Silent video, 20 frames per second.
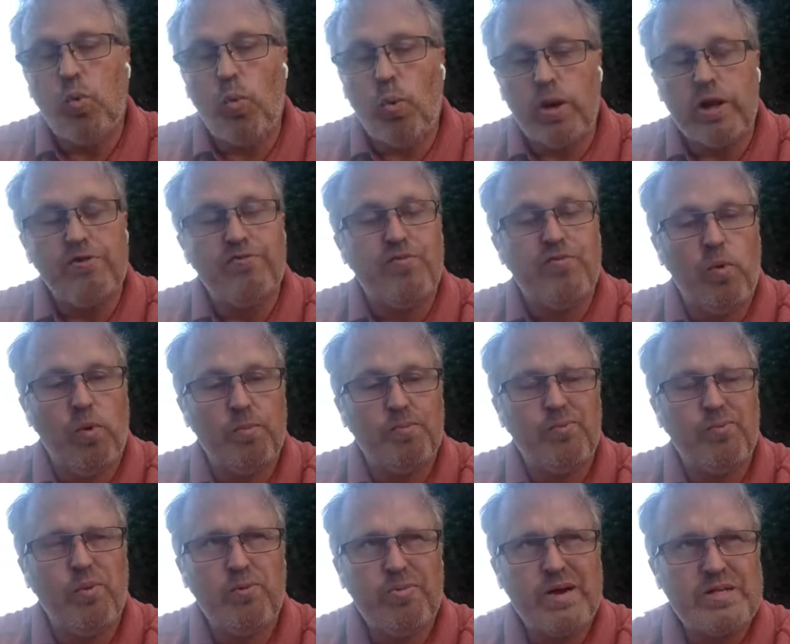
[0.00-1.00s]

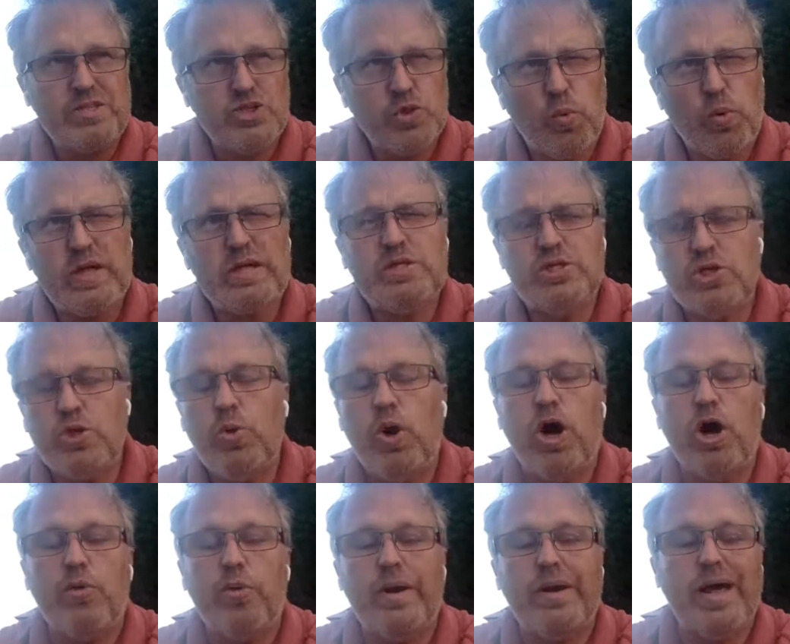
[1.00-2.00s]

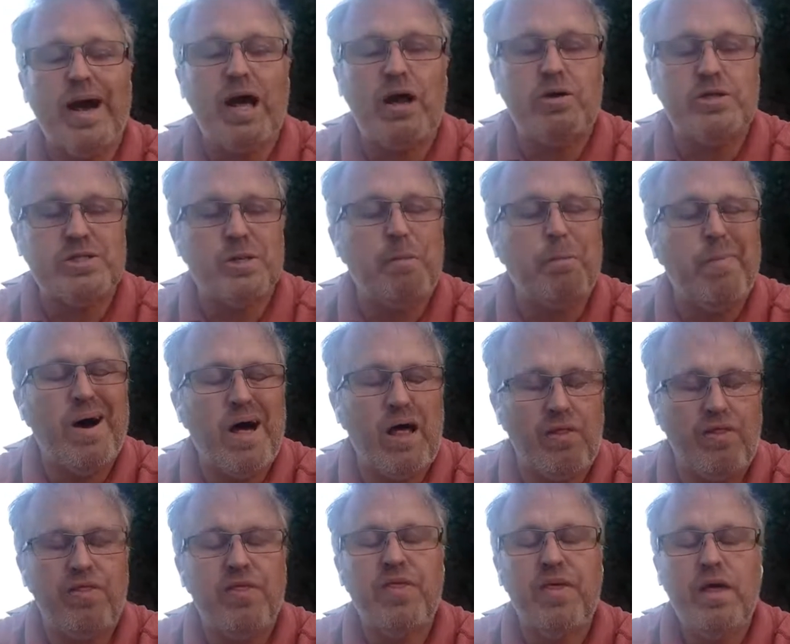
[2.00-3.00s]
$2,200 a
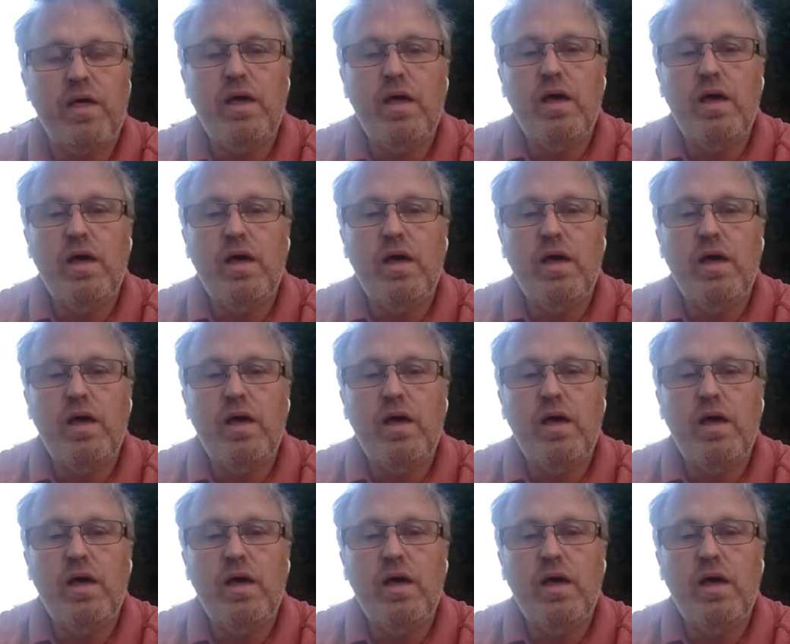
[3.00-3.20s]
month.